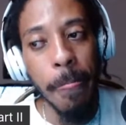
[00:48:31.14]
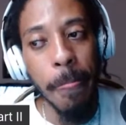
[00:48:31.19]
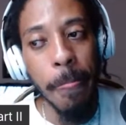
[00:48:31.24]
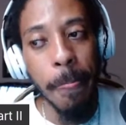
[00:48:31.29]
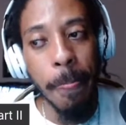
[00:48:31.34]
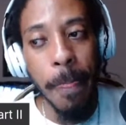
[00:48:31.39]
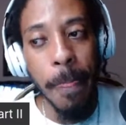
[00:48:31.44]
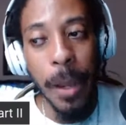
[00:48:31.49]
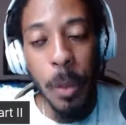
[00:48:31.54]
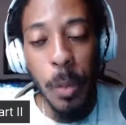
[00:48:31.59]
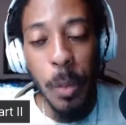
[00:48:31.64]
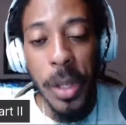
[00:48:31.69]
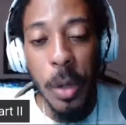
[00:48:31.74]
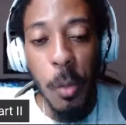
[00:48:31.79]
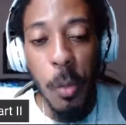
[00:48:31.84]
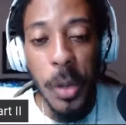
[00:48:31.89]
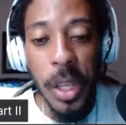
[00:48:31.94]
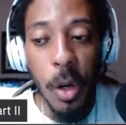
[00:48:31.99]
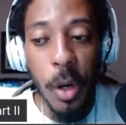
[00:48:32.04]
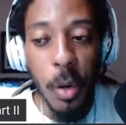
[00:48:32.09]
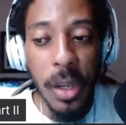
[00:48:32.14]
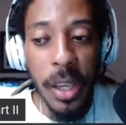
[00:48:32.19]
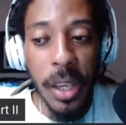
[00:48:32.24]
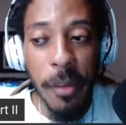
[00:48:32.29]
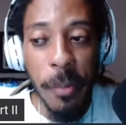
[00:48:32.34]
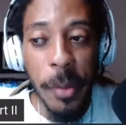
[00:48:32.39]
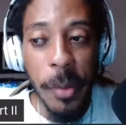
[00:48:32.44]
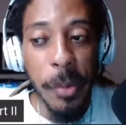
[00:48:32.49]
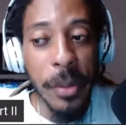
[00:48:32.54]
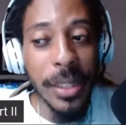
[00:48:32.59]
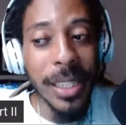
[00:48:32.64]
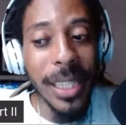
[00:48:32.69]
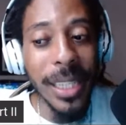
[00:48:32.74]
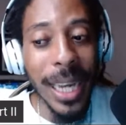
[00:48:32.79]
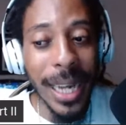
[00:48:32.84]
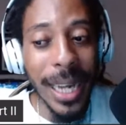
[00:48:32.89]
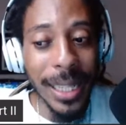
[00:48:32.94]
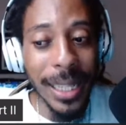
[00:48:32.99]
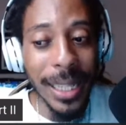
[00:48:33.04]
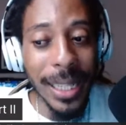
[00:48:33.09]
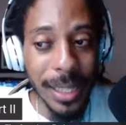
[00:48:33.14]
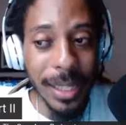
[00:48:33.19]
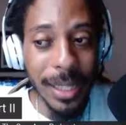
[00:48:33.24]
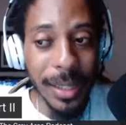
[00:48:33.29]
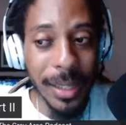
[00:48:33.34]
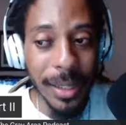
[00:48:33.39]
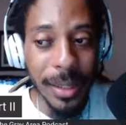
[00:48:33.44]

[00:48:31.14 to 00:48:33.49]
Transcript: Like we don't give people chances.